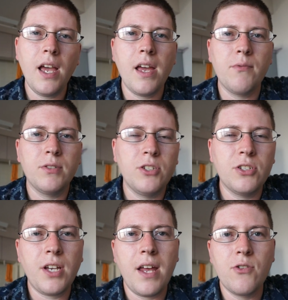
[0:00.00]
and was
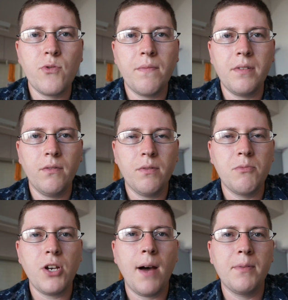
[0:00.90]
just kind of drifting
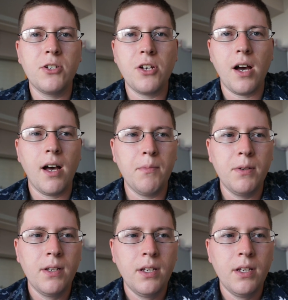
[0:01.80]
from job to job,